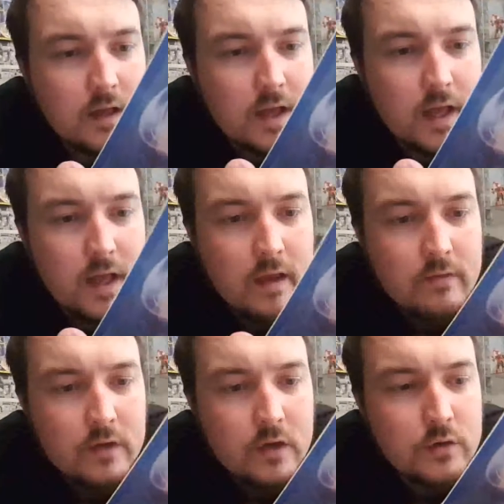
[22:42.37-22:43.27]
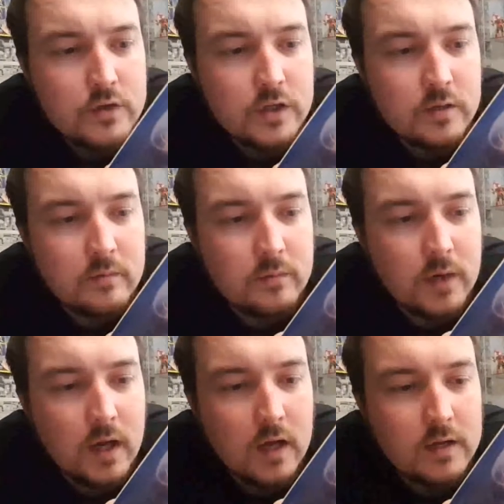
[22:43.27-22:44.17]
Evolution
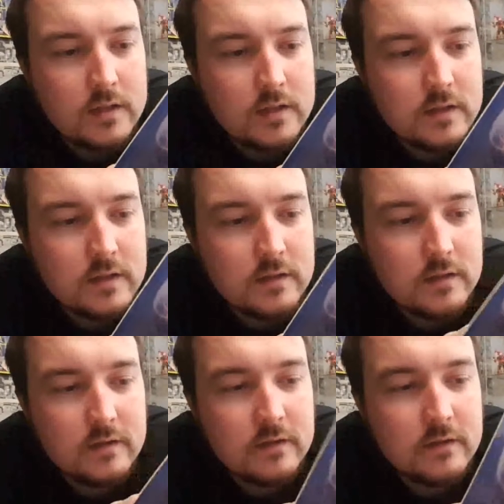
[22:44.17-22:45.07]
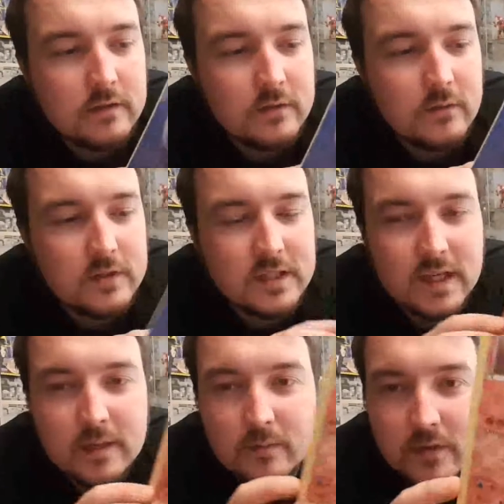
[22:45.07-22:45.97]
Blast was the name
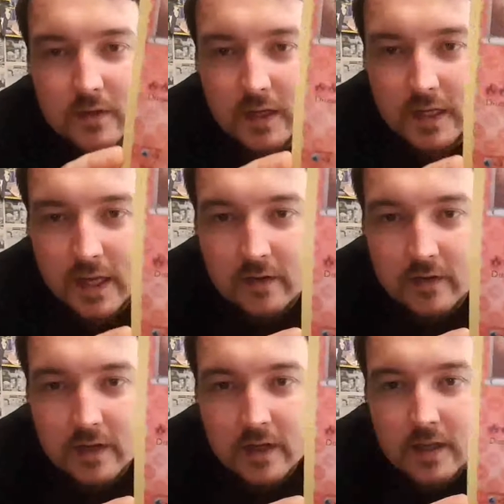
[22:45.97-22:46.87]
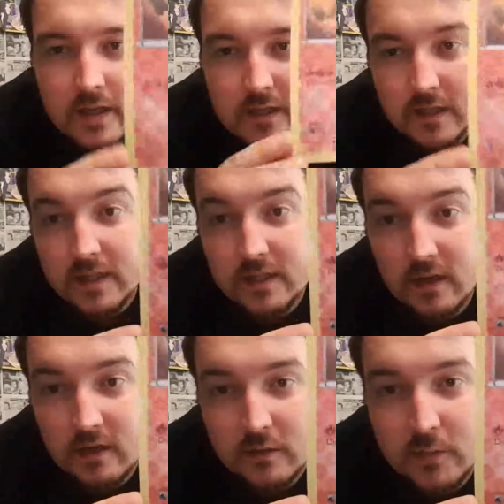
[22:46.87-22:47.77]
that he gave it. So this card's
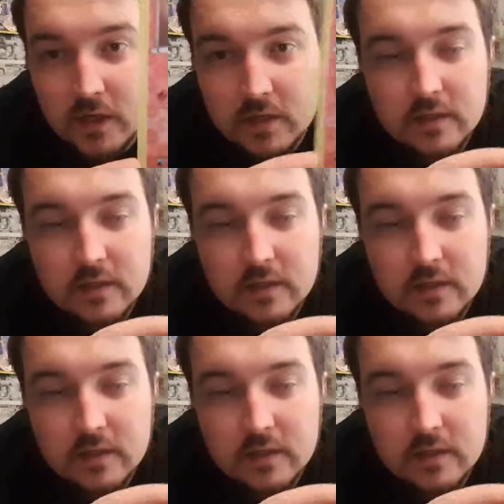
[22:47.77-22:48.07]
buggered.